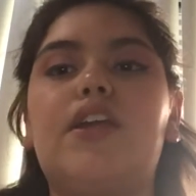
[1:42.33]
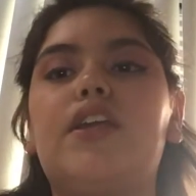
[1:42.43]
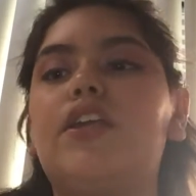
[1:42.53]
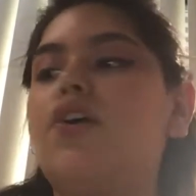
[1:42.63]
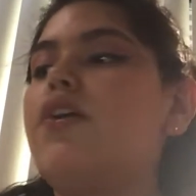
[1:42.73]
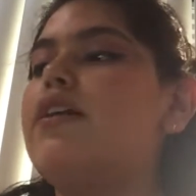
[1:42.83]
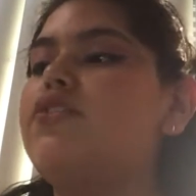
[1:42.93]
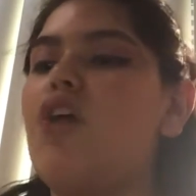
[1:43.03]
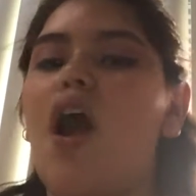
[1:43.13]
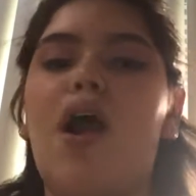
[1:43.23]
You can
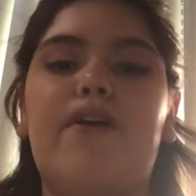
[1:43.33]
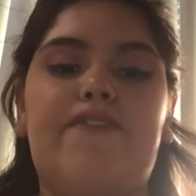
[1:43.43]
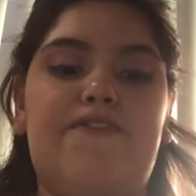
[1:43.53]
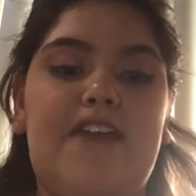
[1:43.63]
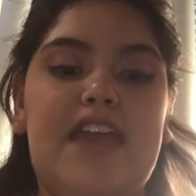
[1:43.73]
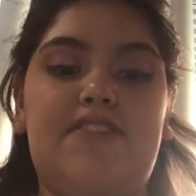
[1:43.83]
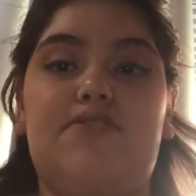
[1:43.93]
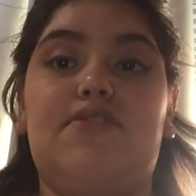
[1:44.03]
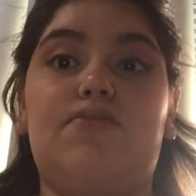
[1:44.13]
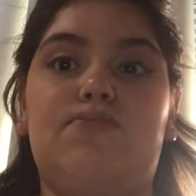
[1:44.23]
draw a face
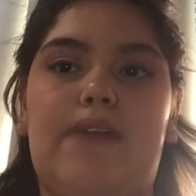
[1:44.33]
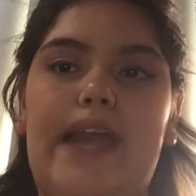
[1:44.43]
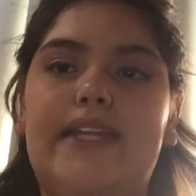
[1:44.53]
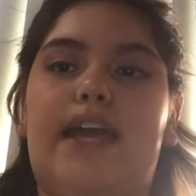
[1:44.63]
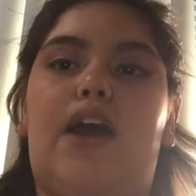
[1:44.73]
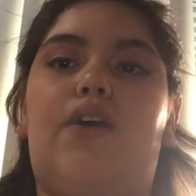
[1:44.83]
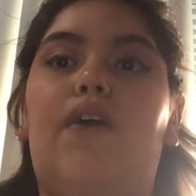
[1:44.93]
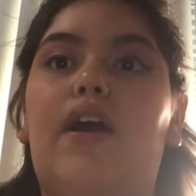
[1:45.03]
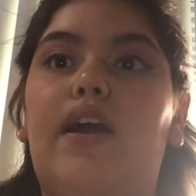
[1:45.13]
right now.